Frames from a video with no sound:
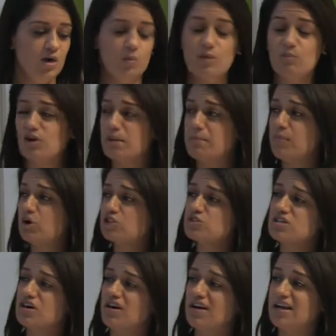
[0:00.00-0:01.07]
We want to
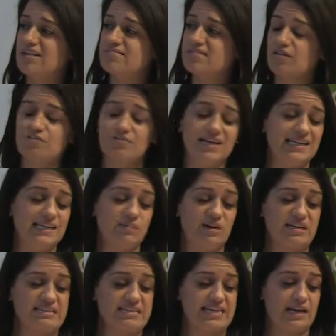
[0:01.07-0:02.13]
modernize. I really
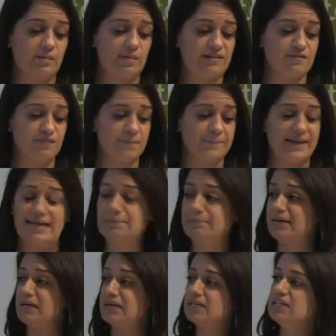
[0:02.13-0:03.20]
wanted to get away from
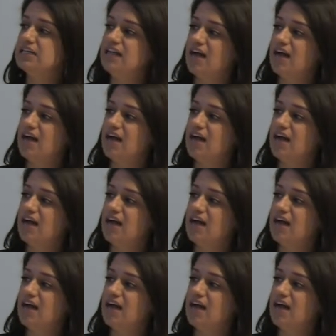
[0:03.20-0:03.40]
paper.